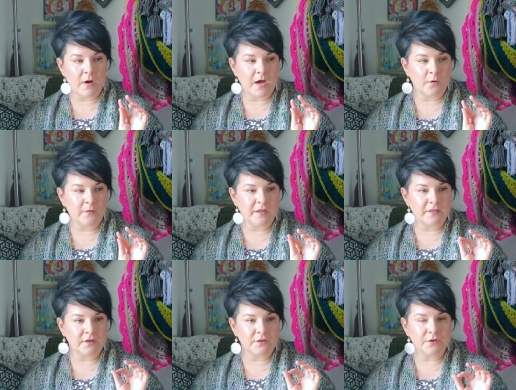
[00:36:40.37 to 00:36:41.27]
uh,
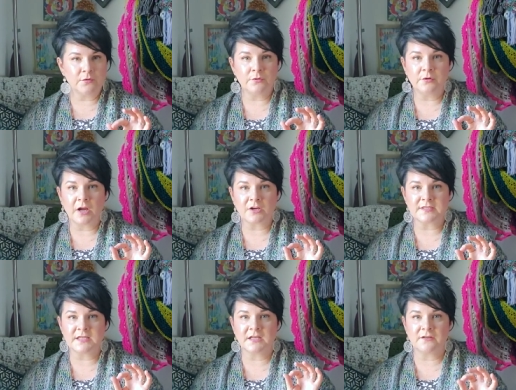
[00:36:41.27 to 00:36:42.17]
with Lulu
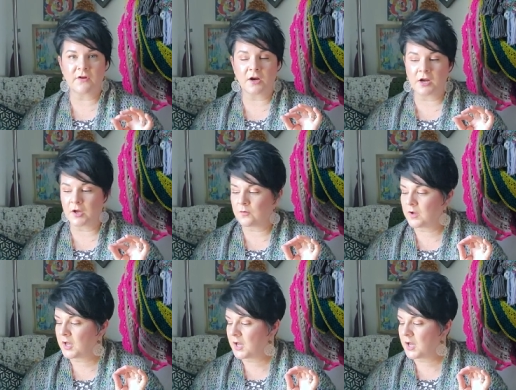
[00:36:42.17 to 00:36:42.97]
Garcia Navarro.